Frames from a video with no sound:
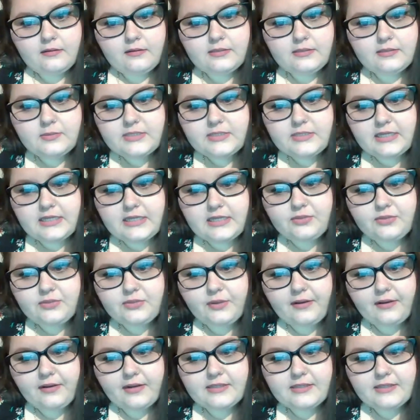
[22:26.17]
someone said I
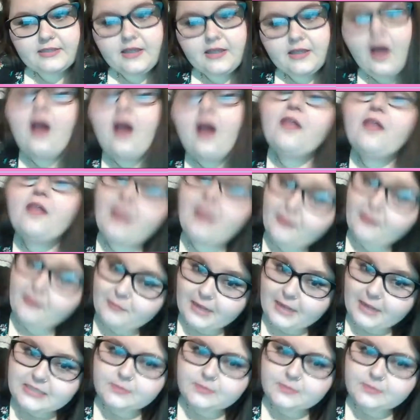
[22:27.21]
stole earrings. That
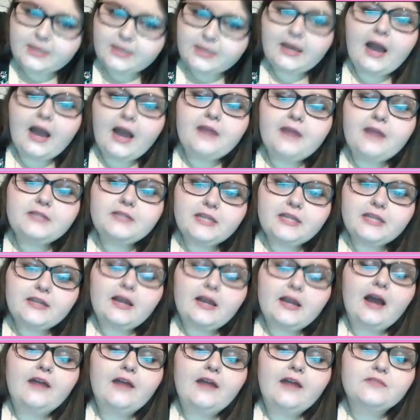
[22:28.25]
reminds me, I
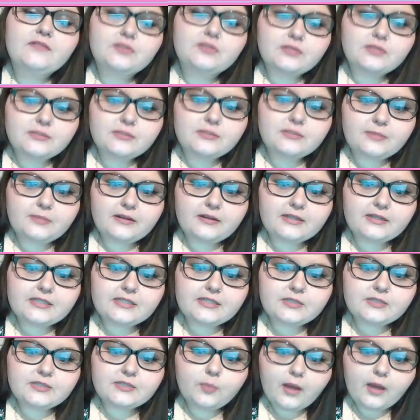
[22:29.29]
have stole some
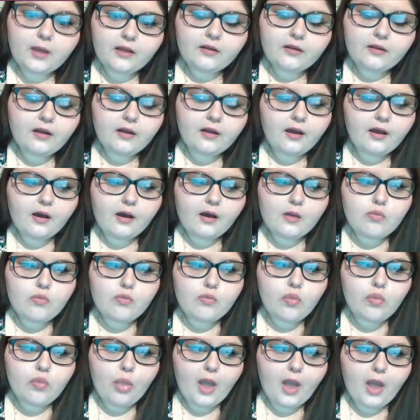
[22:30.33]
earrings as well.
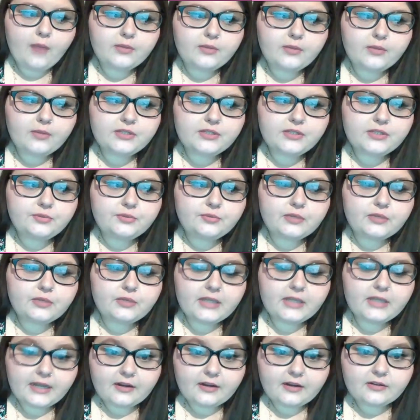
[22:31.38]
I went to
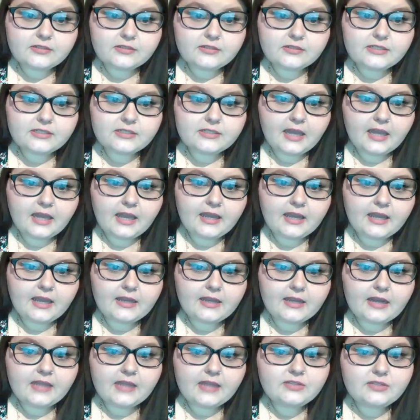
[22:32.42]
Claire's,
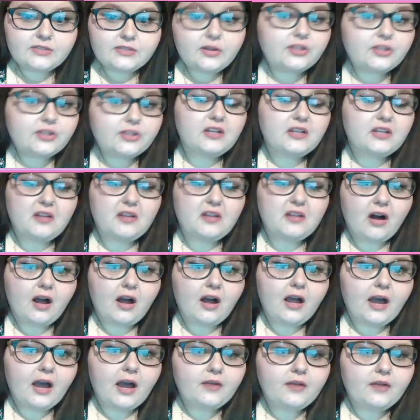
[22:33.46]
and I stole actually a
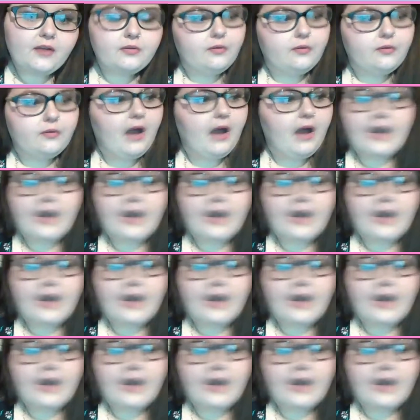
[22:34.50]
lot. I don't know,